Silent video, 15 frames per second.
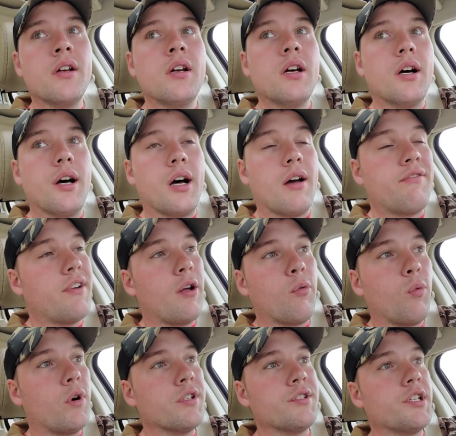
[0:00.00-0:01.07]
I found
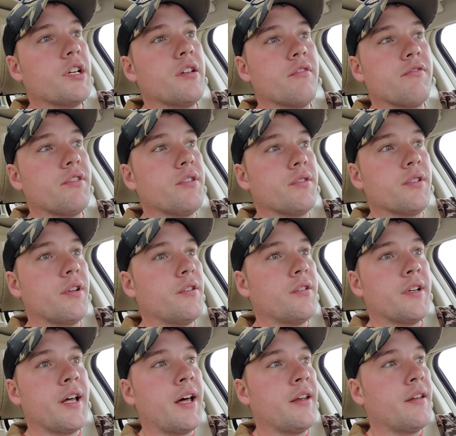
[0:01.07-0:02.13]
one shed in the field. Other than
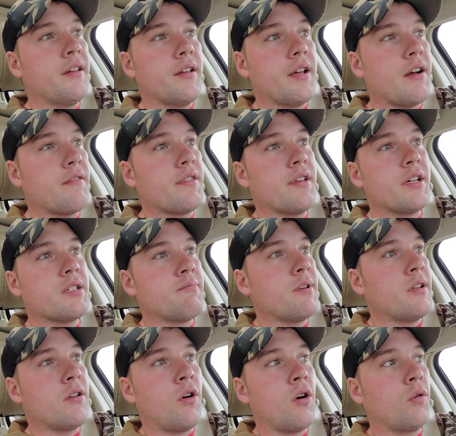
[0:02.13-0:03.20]
that, everything has been in
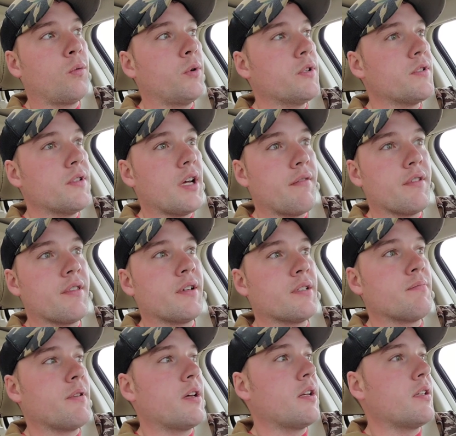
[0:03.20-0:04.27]
the hardwoods. Everything's
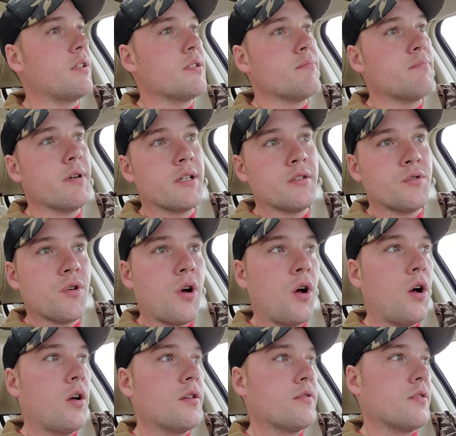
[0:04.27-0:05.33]
been in these big
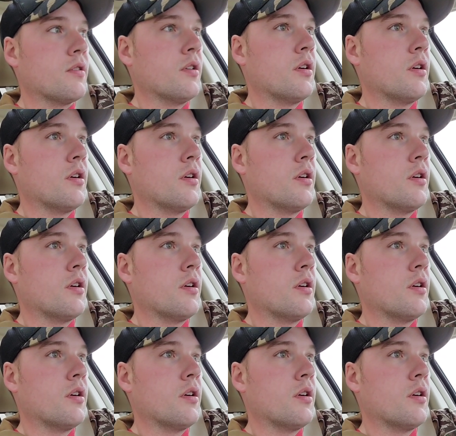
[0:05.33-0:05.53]
draws,